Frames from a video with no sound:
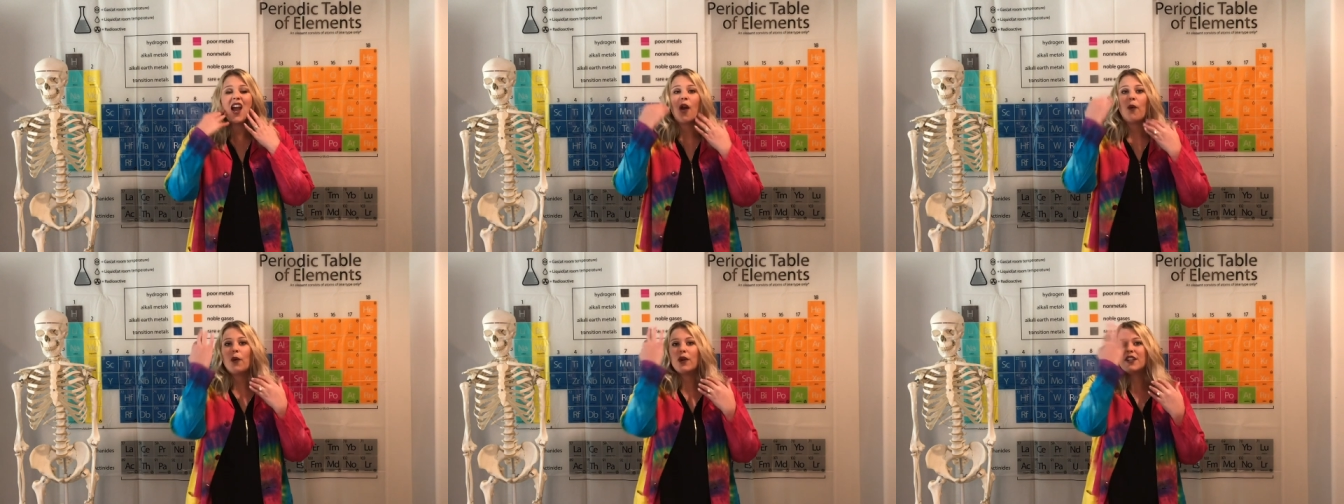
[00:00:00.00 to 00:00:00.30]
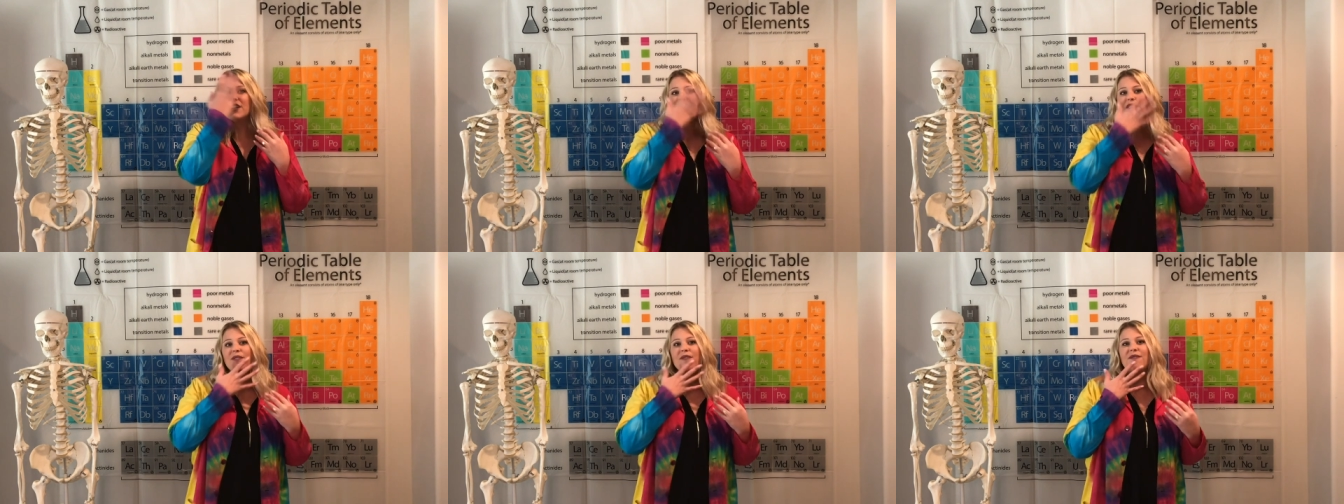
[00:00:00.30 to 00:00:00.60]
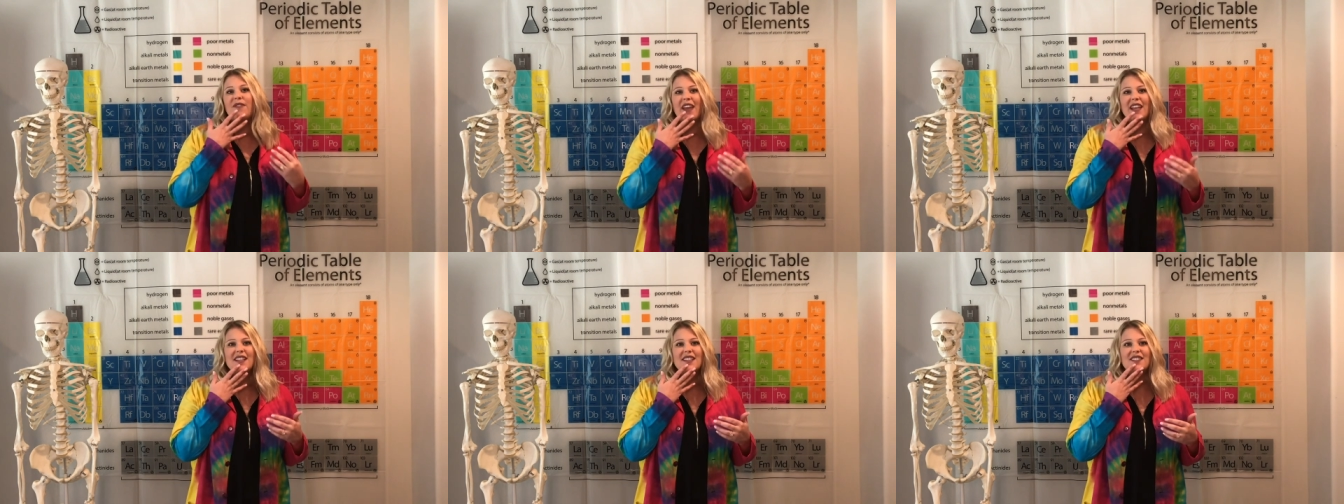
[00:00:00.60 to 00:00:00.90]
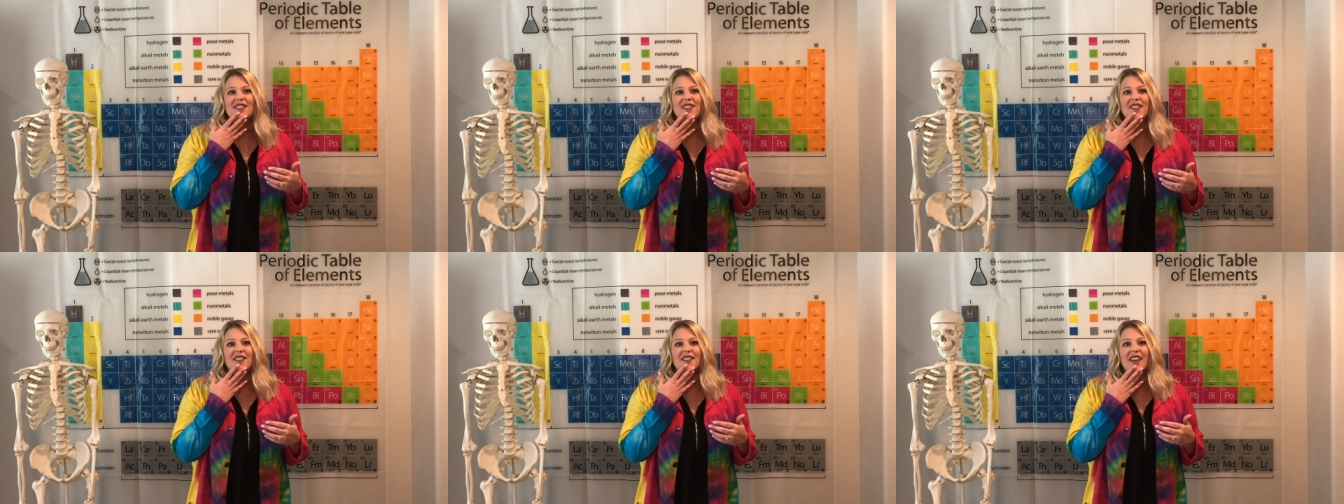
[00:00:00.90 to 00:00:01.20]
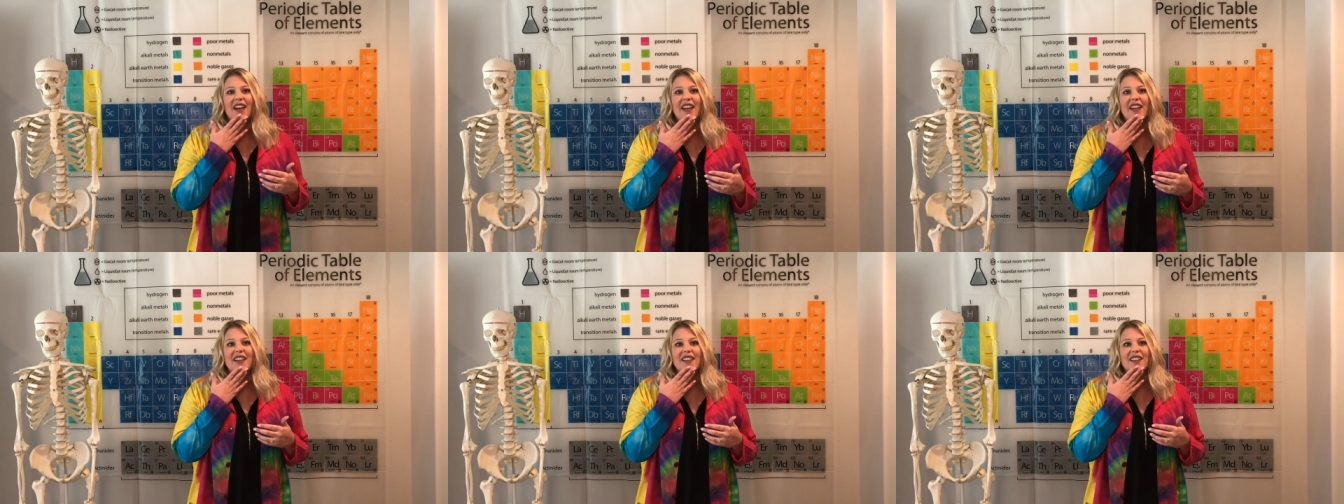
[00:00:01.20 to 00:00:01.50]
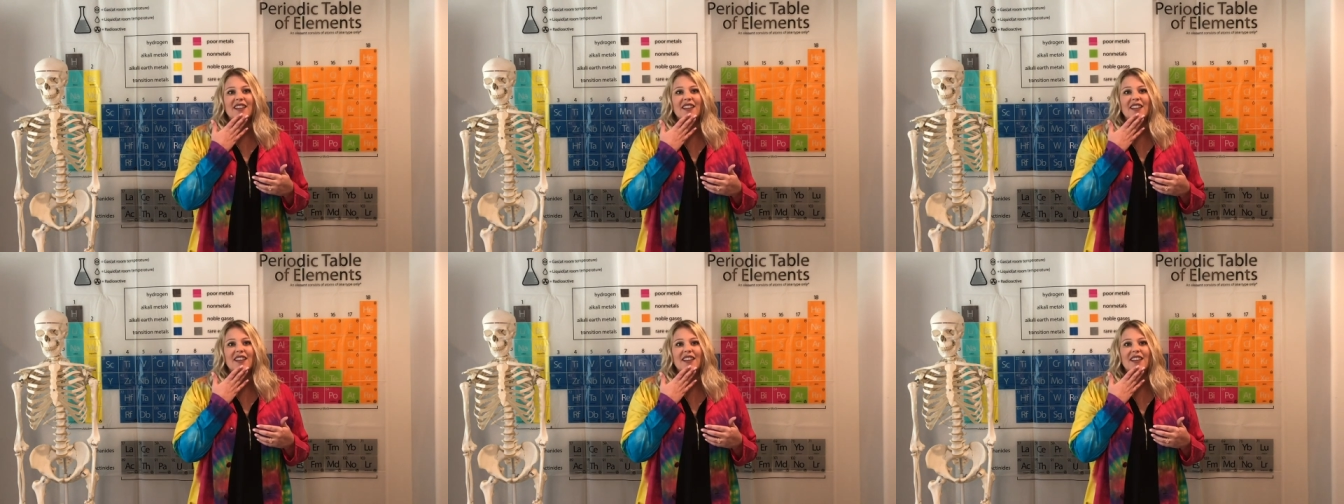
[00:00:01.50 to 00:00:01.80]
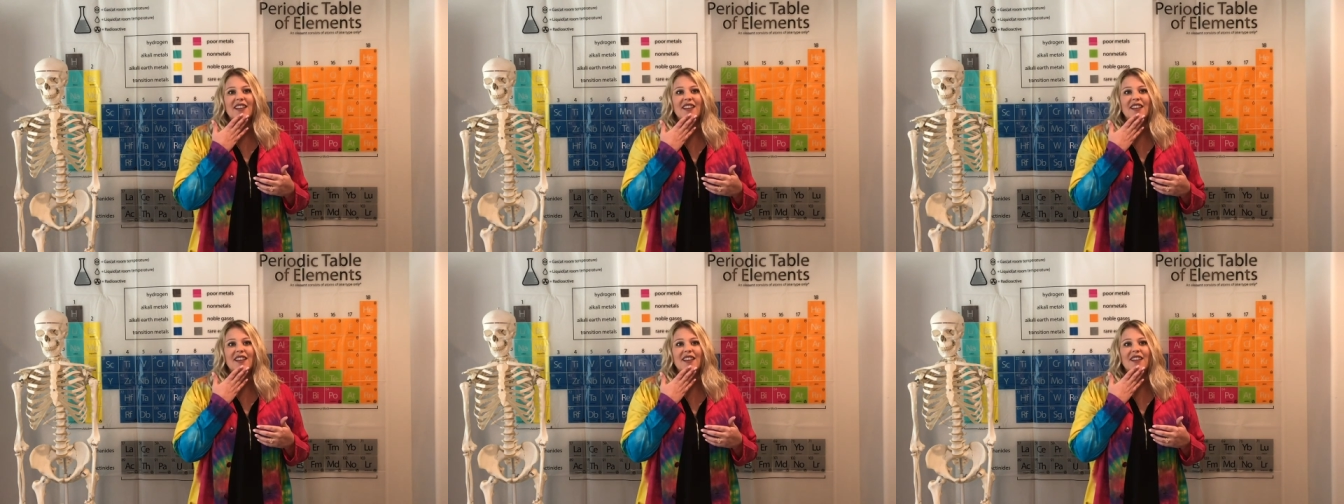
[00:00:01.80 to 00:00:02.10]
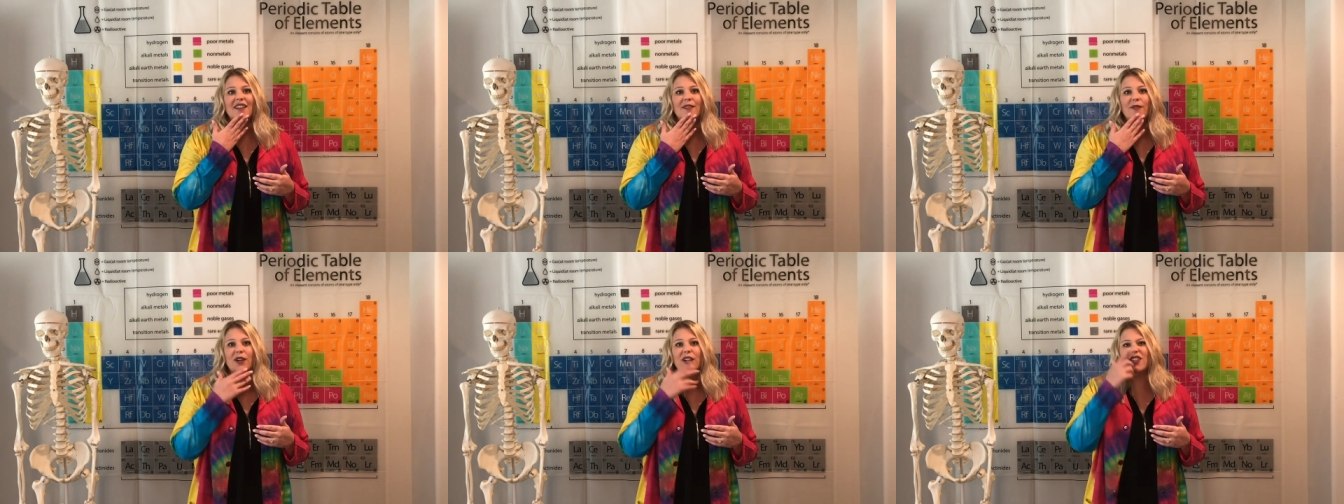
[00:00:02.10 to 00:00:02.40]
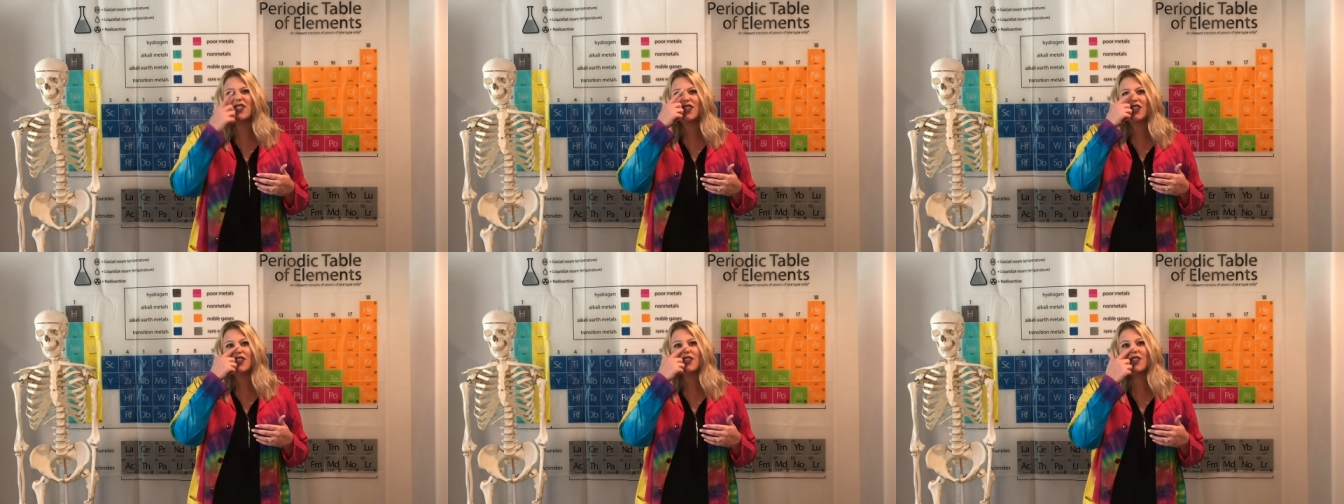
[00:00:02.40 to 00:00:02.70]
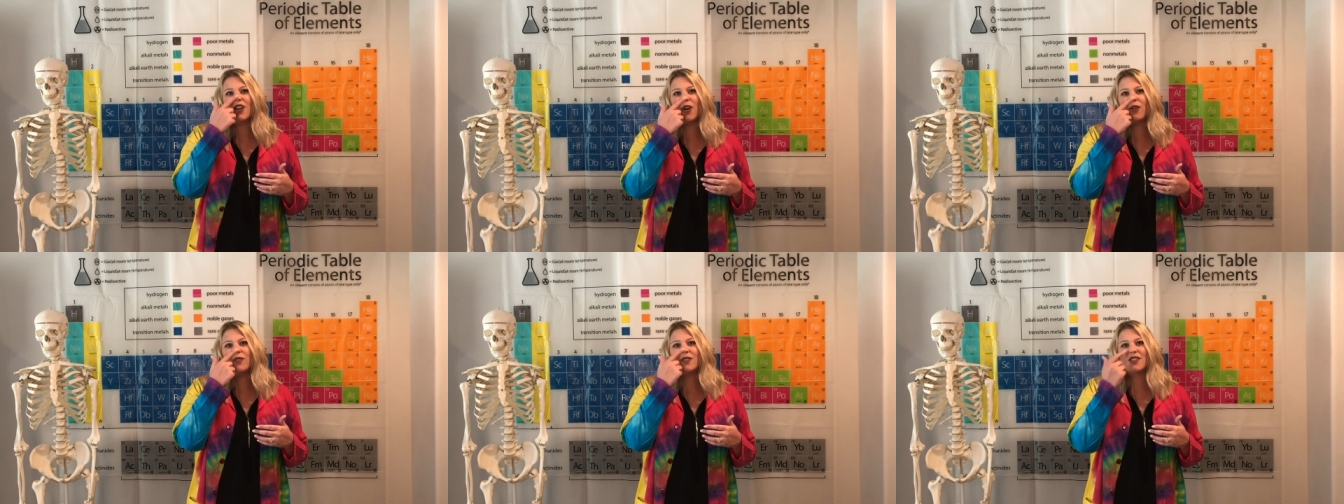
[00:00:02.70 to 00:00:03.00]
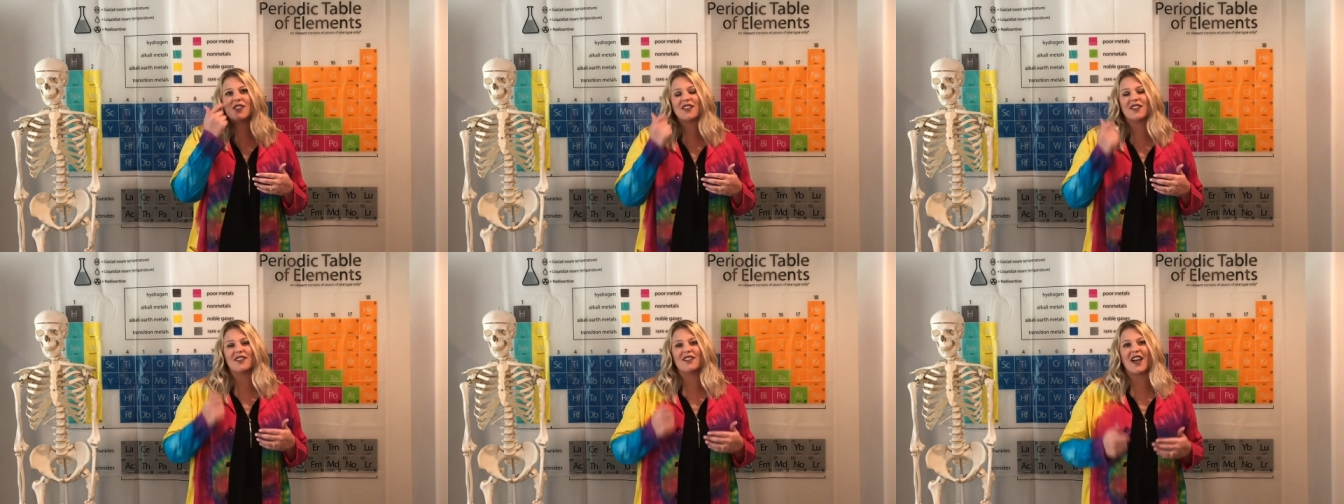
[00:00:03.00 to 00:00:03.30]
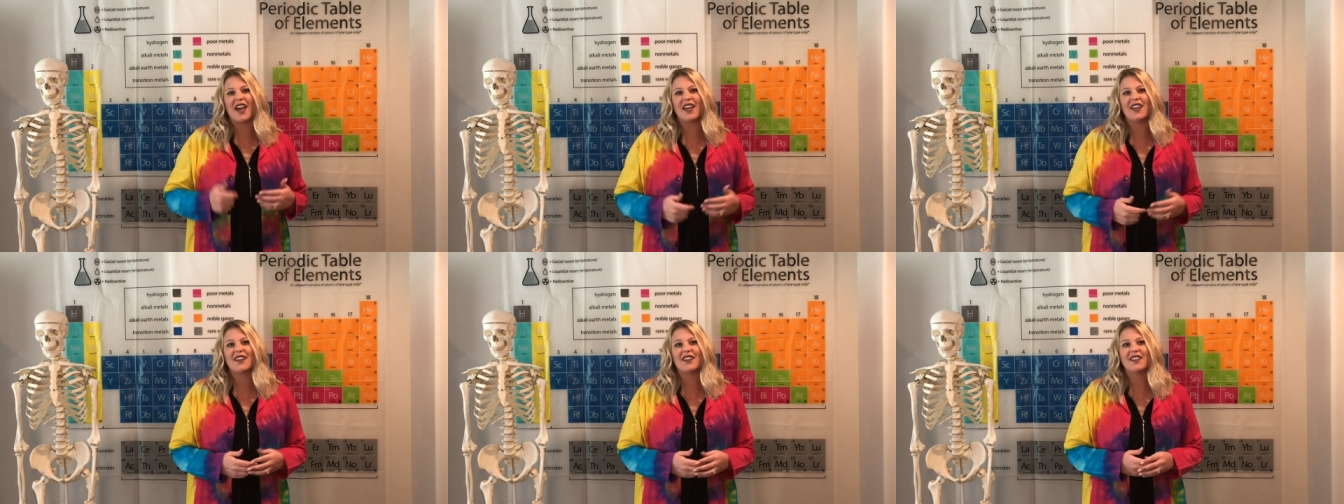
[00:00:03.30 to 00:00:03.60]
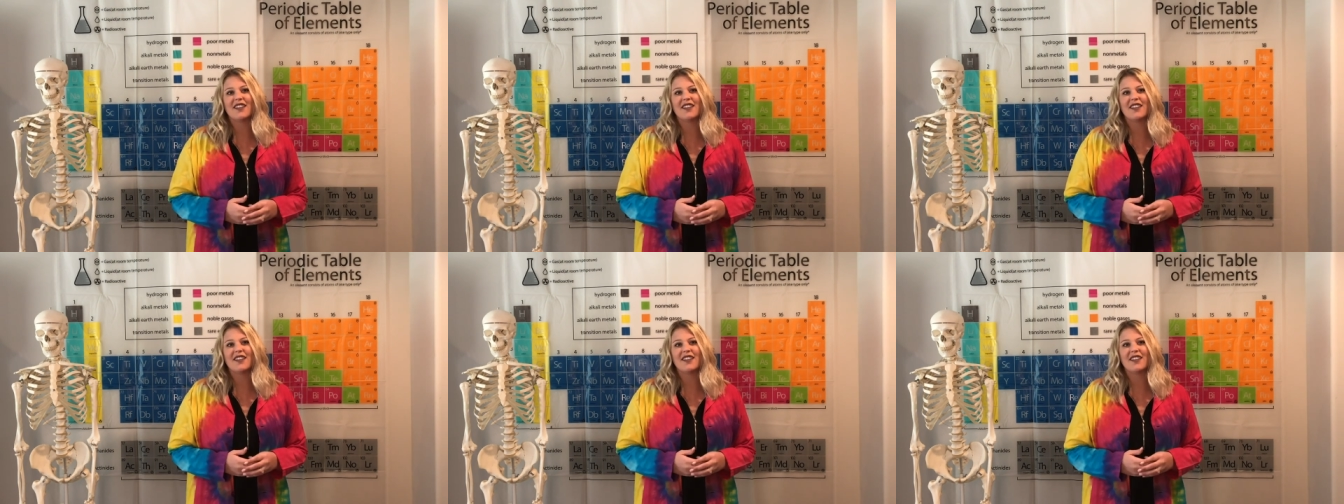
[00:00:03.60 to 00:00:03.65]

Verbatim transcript: What does your face look like? What does your nose look like?